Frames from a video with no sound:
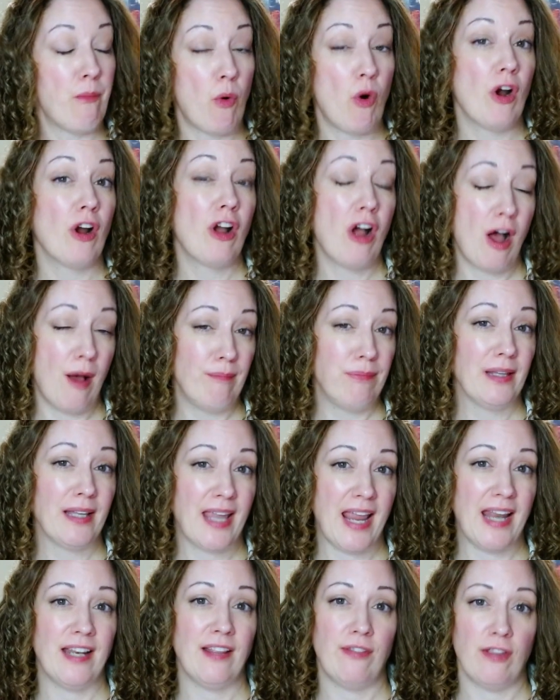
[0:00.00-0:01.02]
more
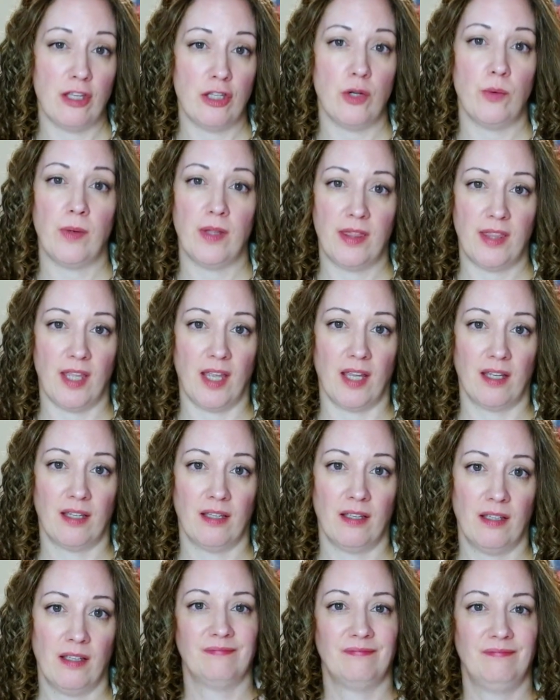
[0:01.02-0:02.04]
complicated than you would think.
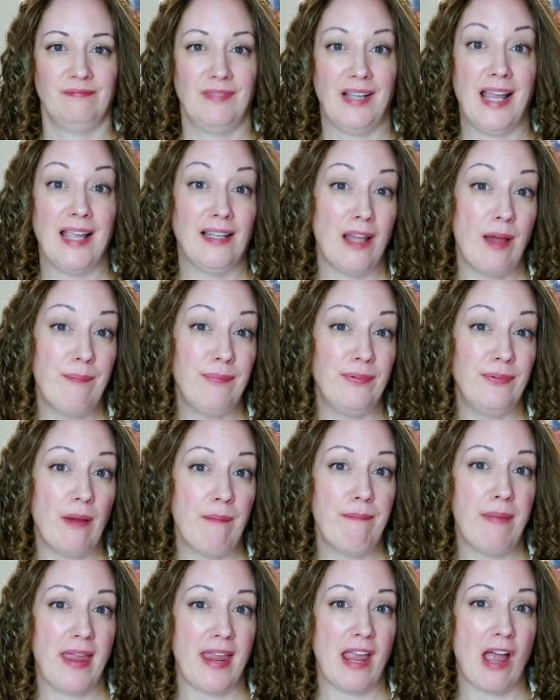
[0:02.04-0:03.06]
A lump
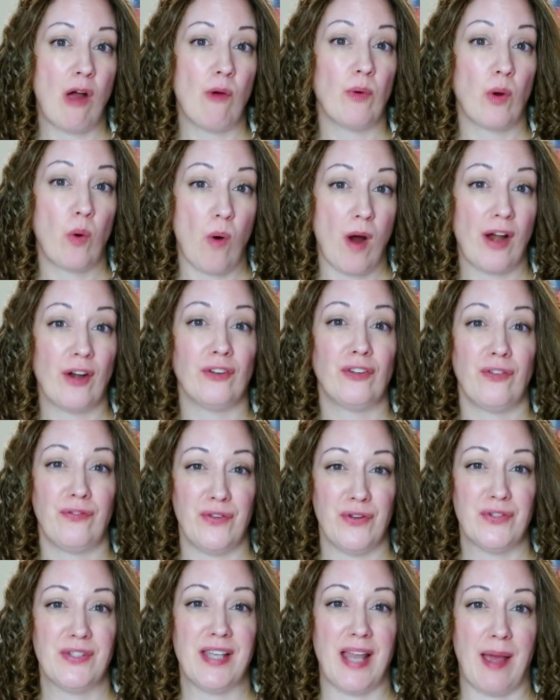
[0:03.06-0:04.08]
sum payout requires a
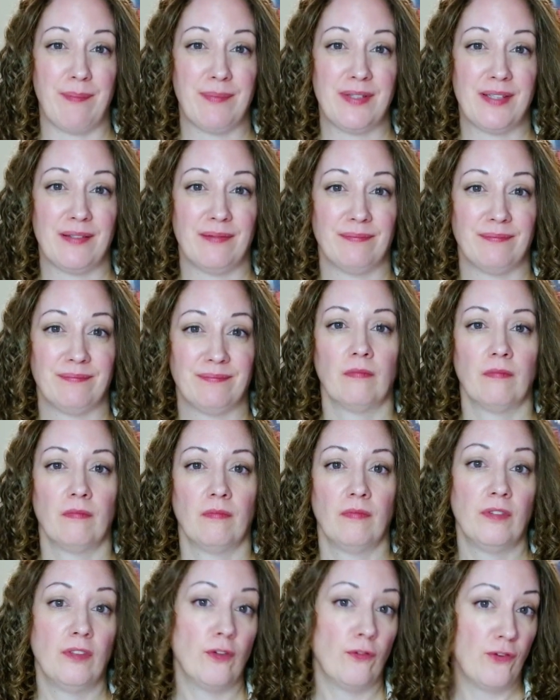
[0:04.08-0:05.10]
few steps.
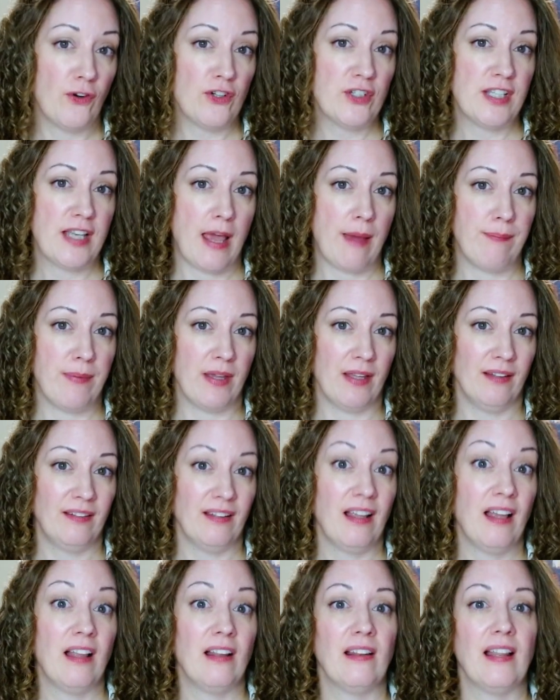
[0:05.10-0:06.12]
The first step is,
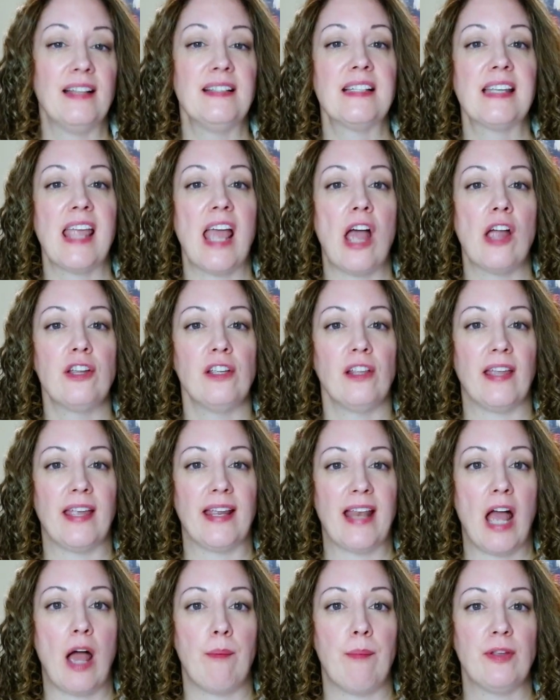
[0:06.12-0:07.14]
let's
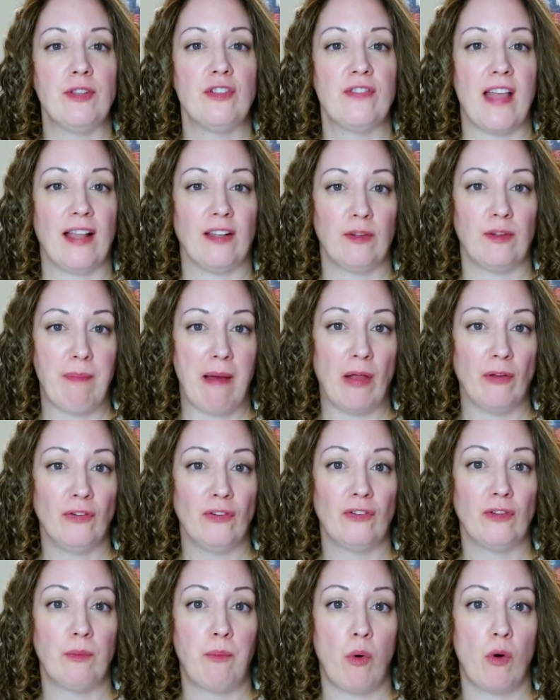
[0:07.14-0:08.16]
calculate how much that spousal
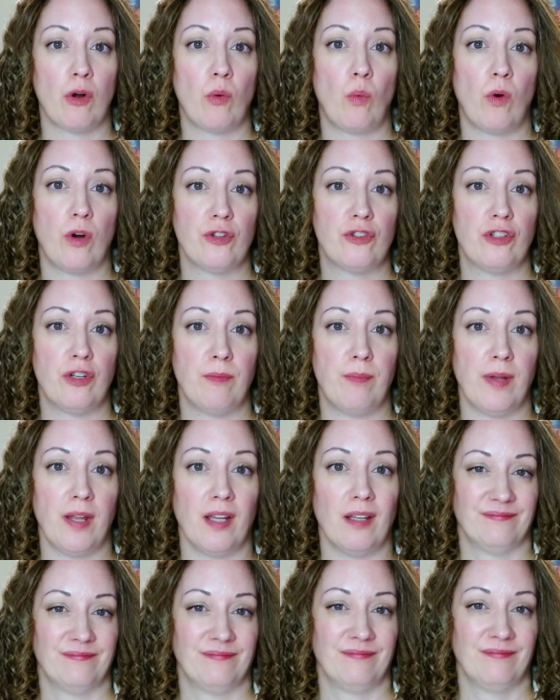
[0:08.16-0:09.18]
support award should be.